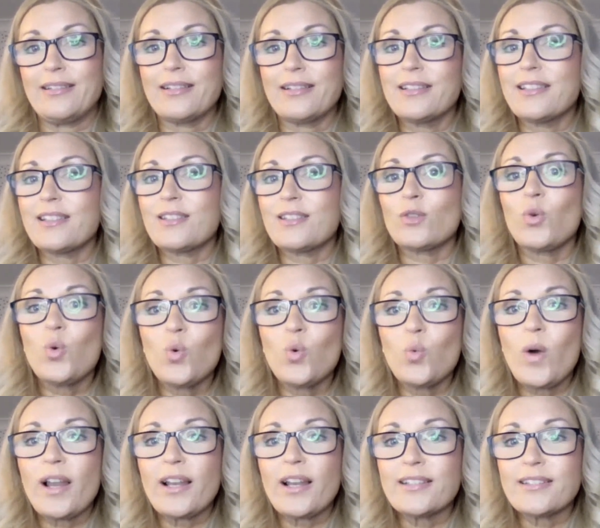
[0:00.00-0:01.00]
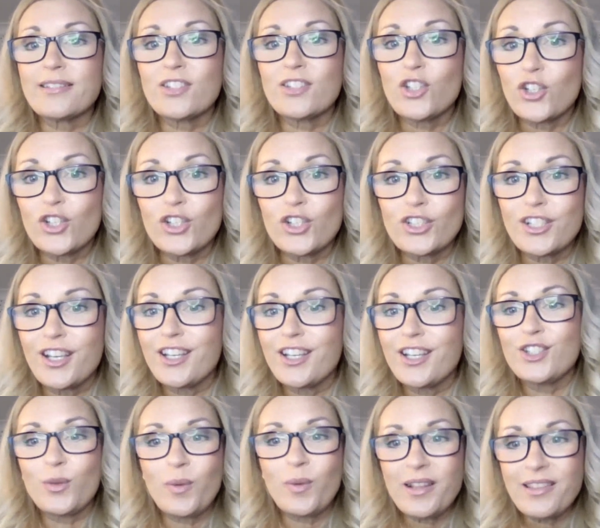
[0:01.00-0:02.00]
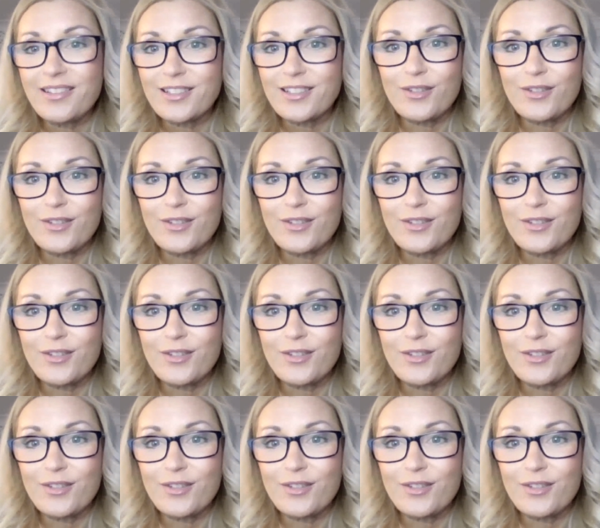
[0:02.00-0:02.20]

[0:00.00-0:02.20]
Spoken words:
because it's all well and good doing the